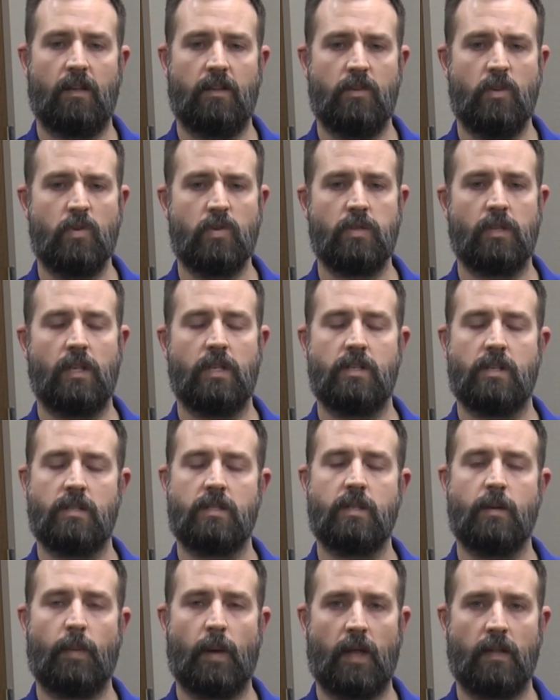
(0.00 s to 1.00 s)
Usually
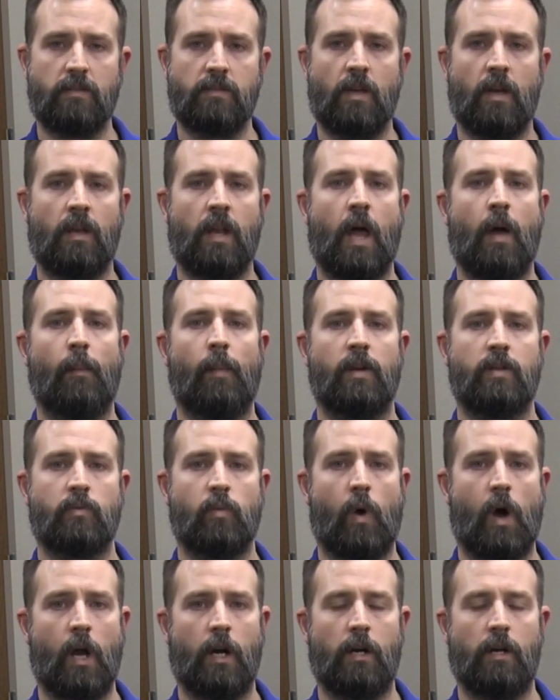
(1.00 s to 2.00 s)
just depends on how
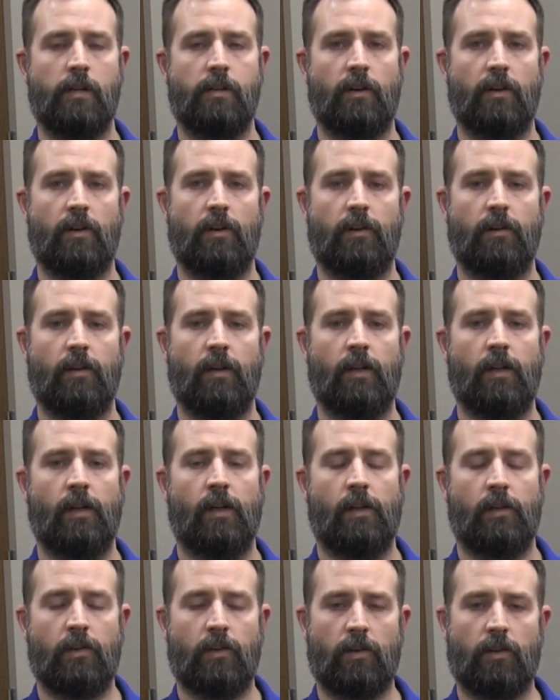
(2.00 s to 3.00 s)
much water
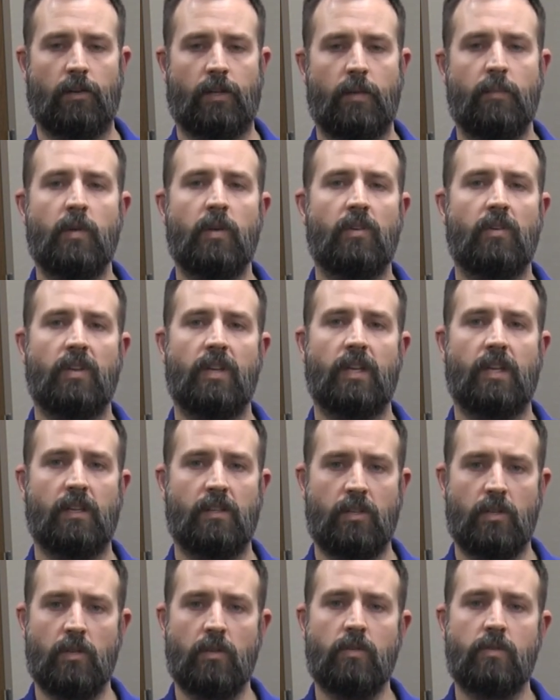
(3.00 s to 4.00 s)
your community
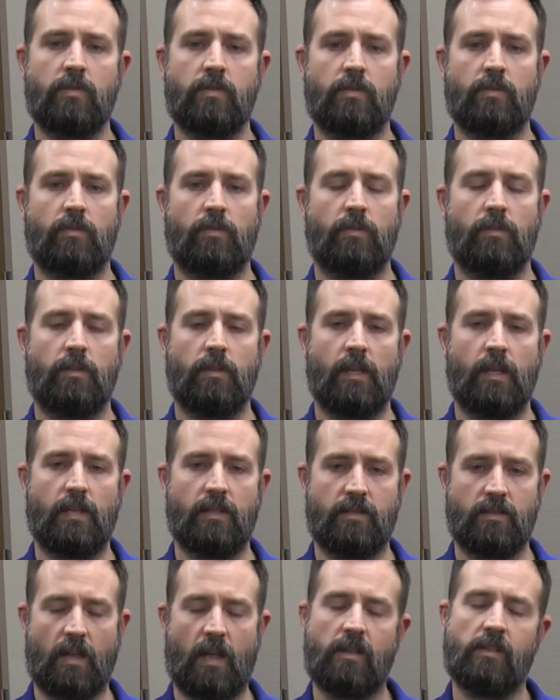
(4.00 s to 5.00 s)
can use
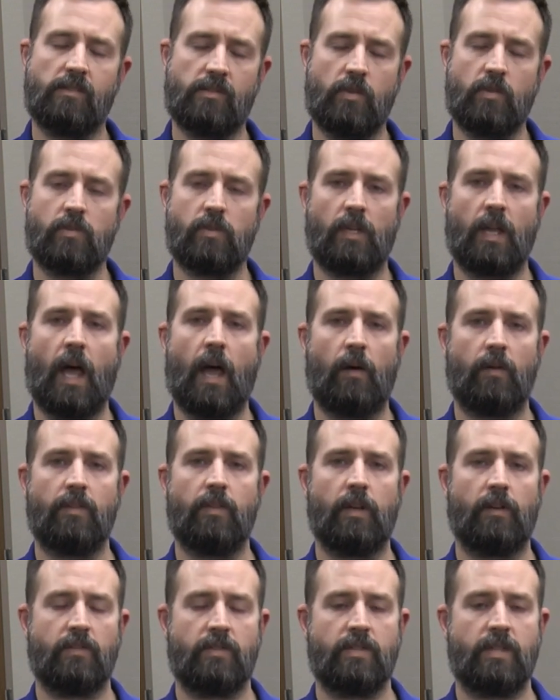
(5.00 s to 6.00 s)
is usually how
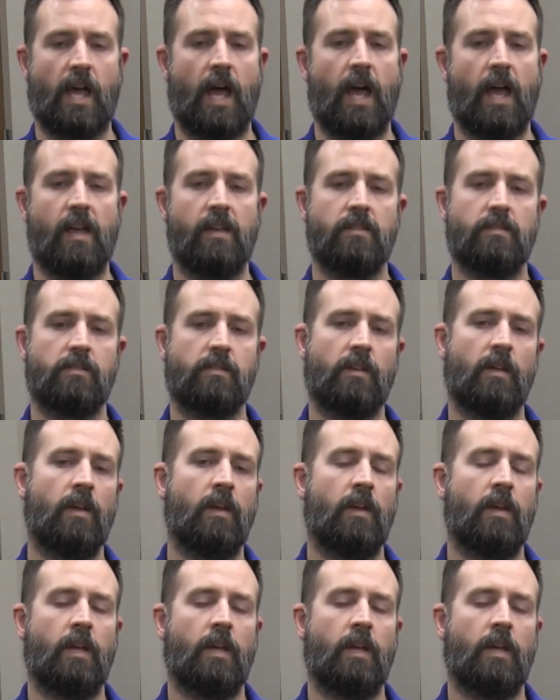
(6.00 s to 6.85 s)
they're sized.